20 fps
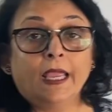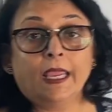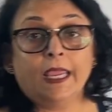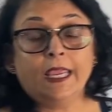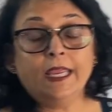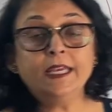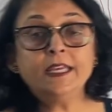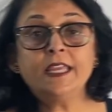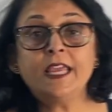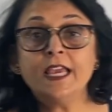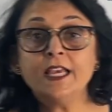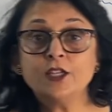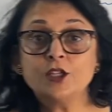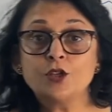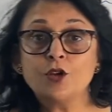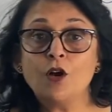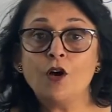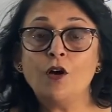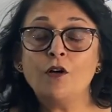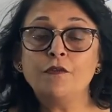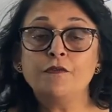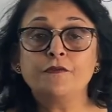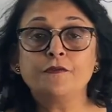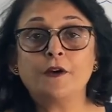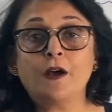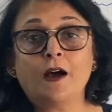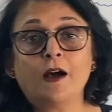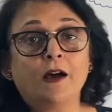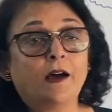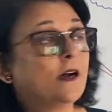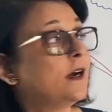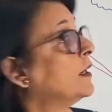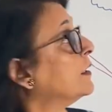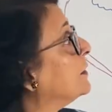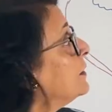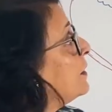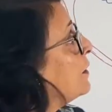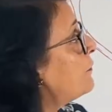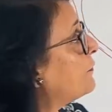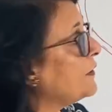In case of uh,
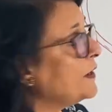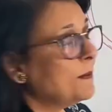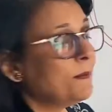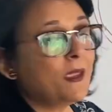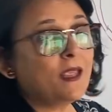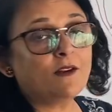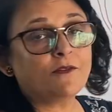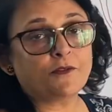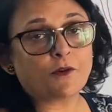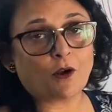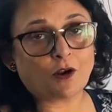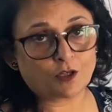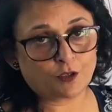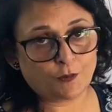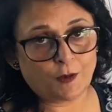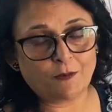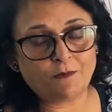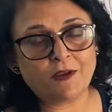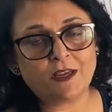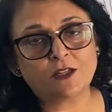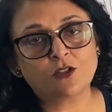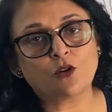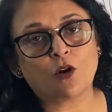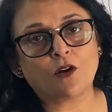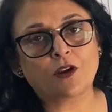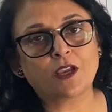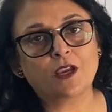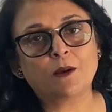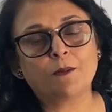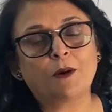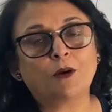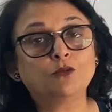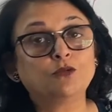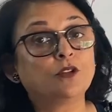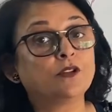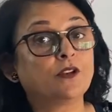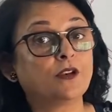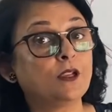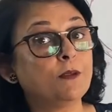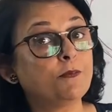the female frogs, when we are talking about
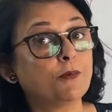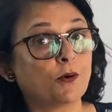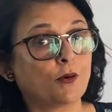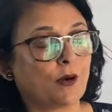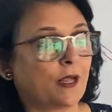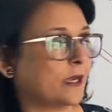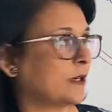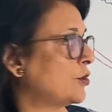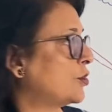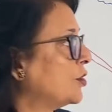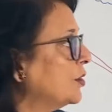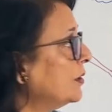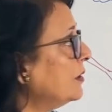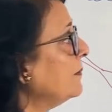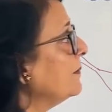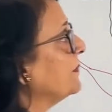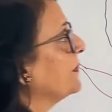the reproduction,